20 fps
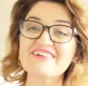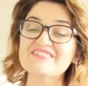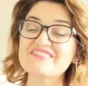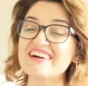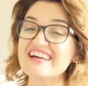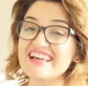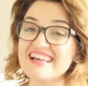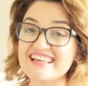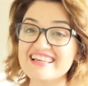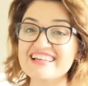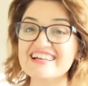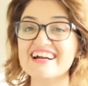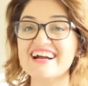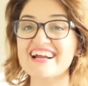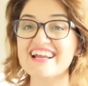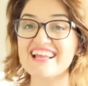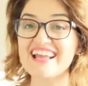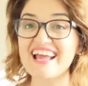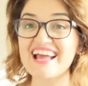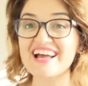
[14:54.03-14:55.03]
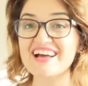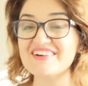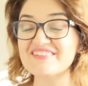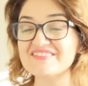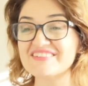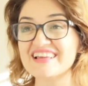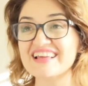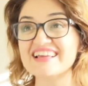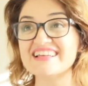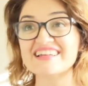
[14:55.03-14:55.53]
But here I
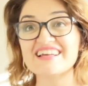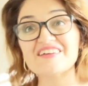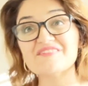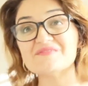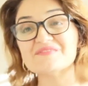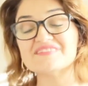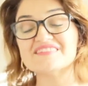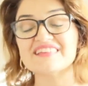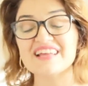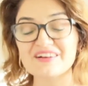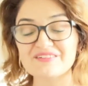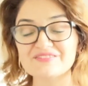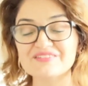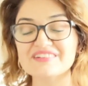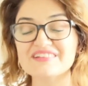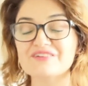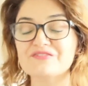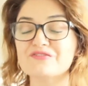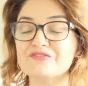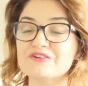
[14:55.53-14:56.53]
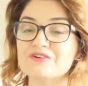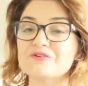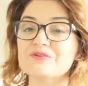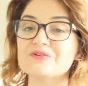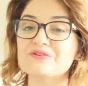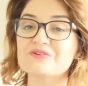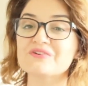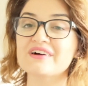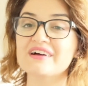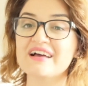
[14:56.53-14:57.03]
am, and I'm definitely
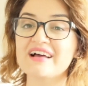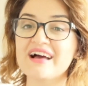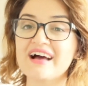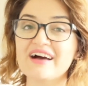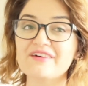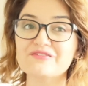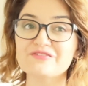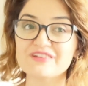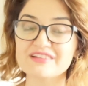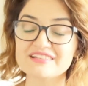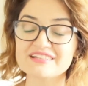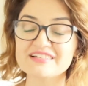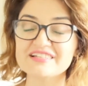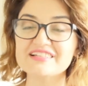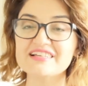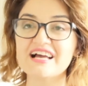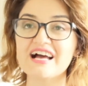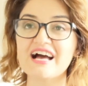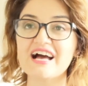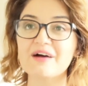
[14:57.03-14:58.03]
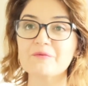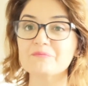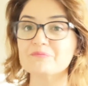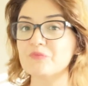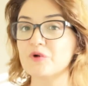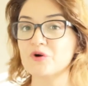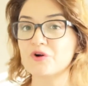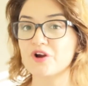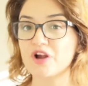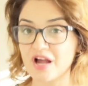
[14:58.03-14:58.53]
feeling
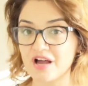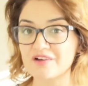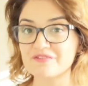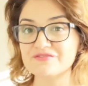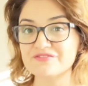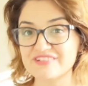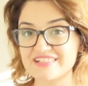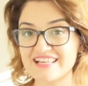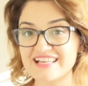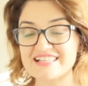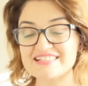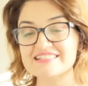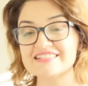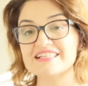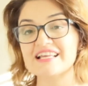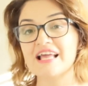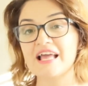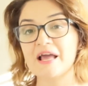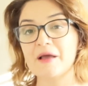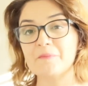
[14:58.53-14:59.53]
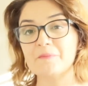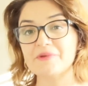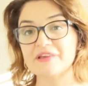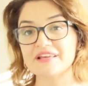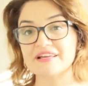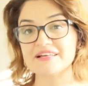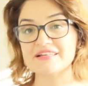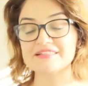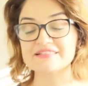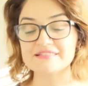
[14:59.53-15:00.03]
more confident,
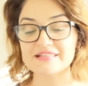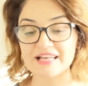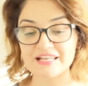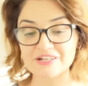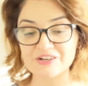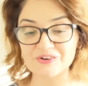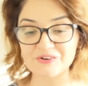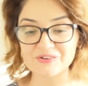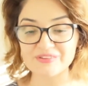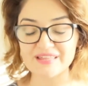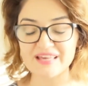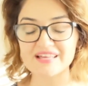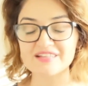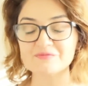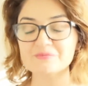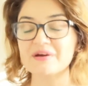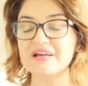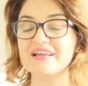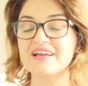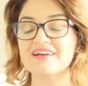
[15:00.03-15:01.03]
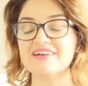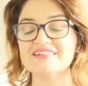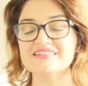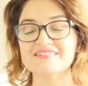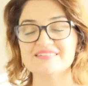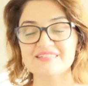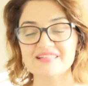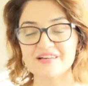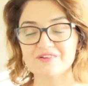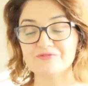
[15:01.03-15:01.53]
because I know that my higher
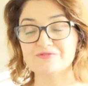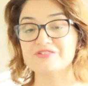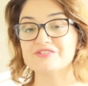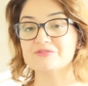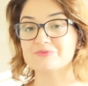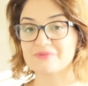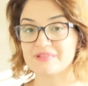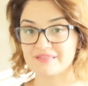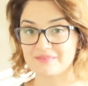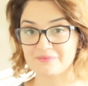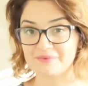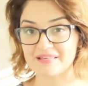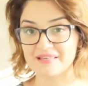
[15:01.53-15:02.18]
self is with